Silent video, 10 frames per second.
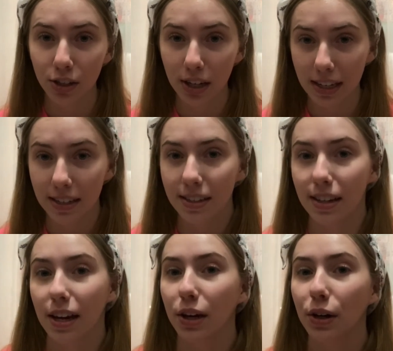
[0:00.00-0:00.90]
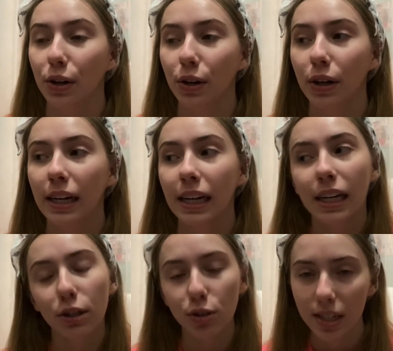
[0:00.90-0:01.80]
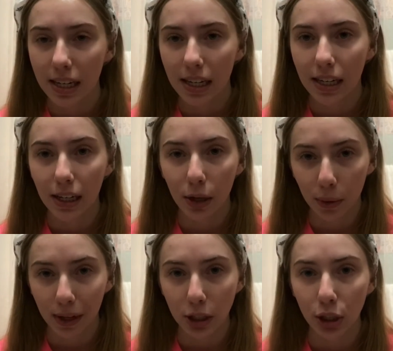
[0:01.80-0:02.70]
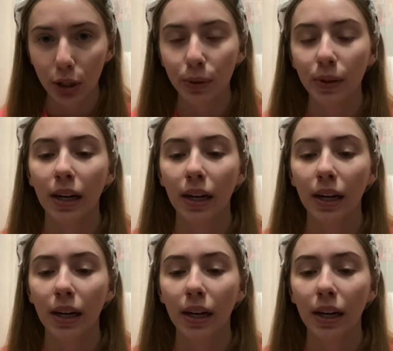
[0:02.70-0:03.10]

is that you're interested in going to,